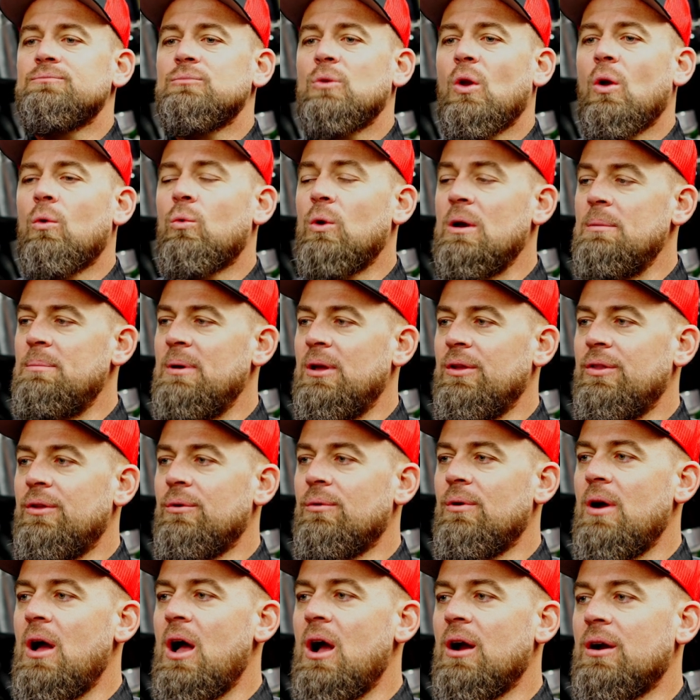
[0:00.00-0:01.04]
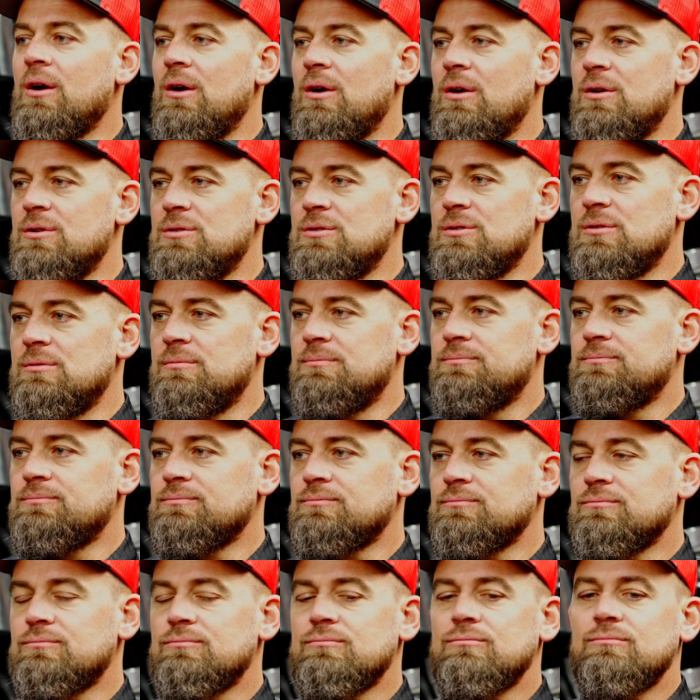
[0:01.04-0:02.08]
Rebuild the rockers,
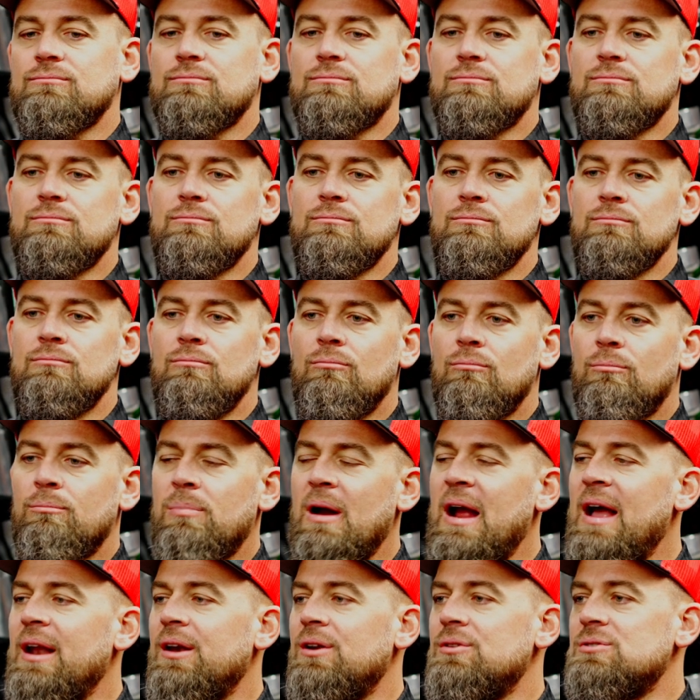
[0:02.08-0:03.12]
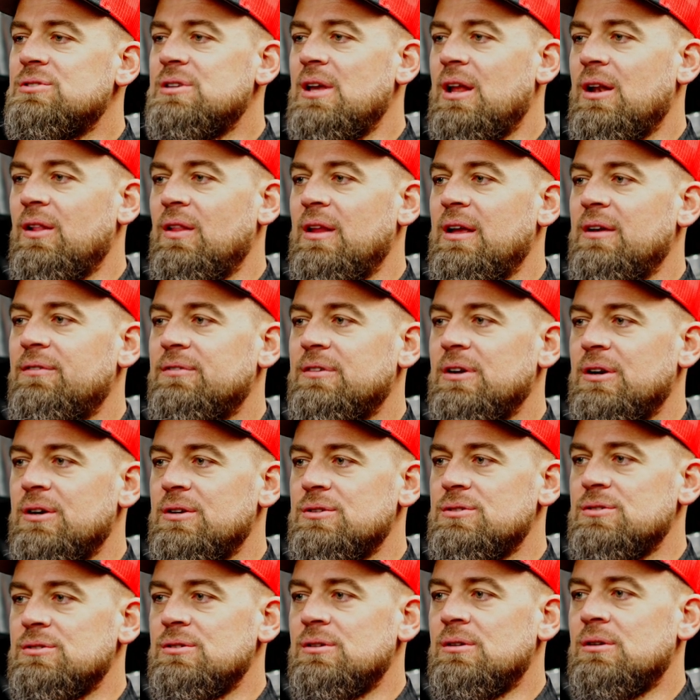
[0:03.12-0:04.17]
brand new set of
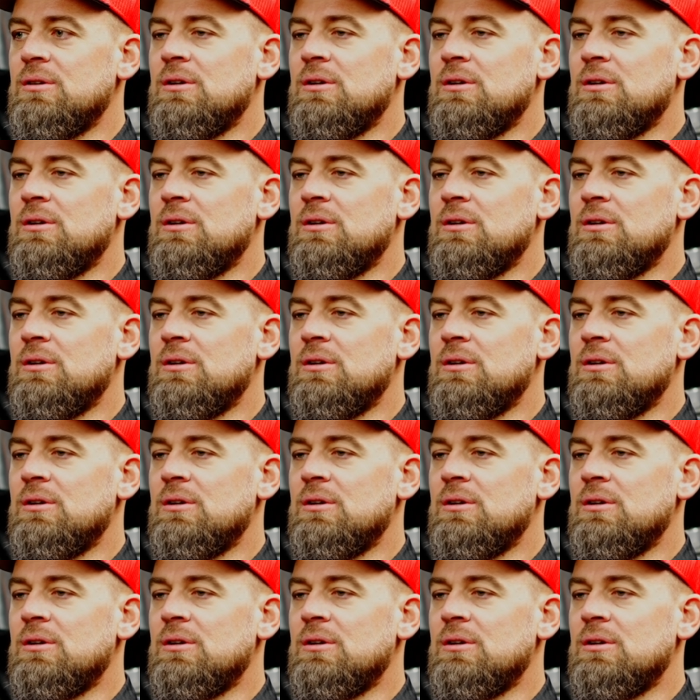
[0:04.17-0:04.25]
lifters.